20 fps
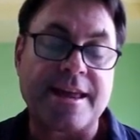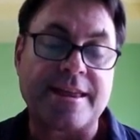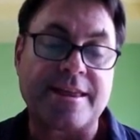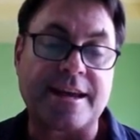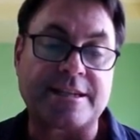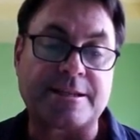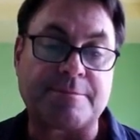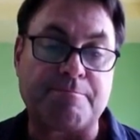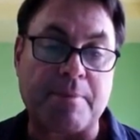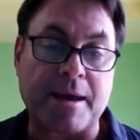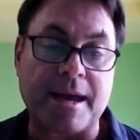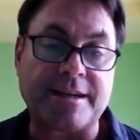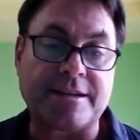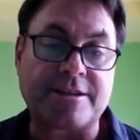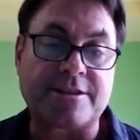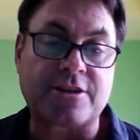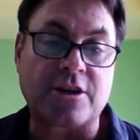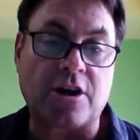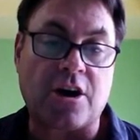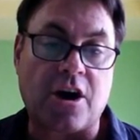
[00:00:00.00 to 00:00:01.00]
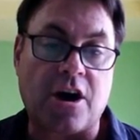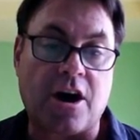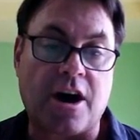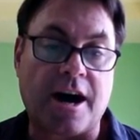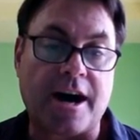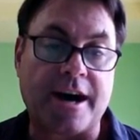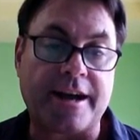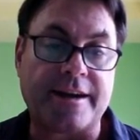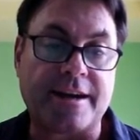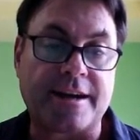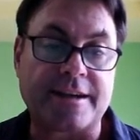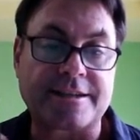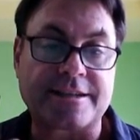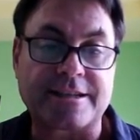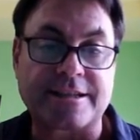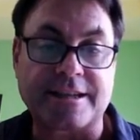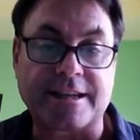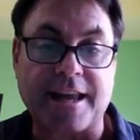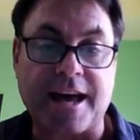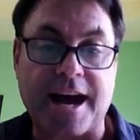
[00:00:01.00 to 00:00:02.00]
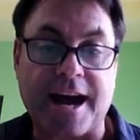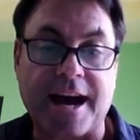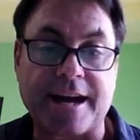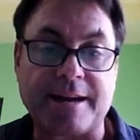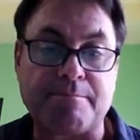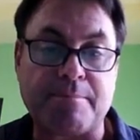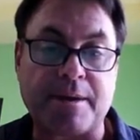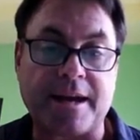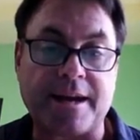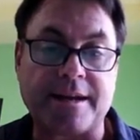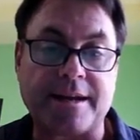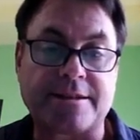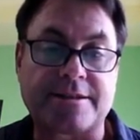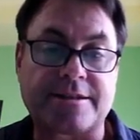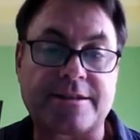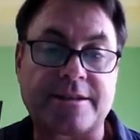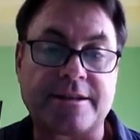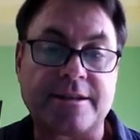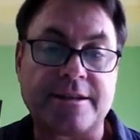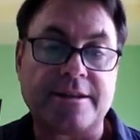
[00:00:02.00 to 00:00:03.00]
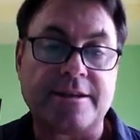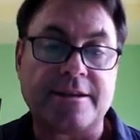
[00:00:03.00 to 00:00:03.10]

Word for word: that's based on slide based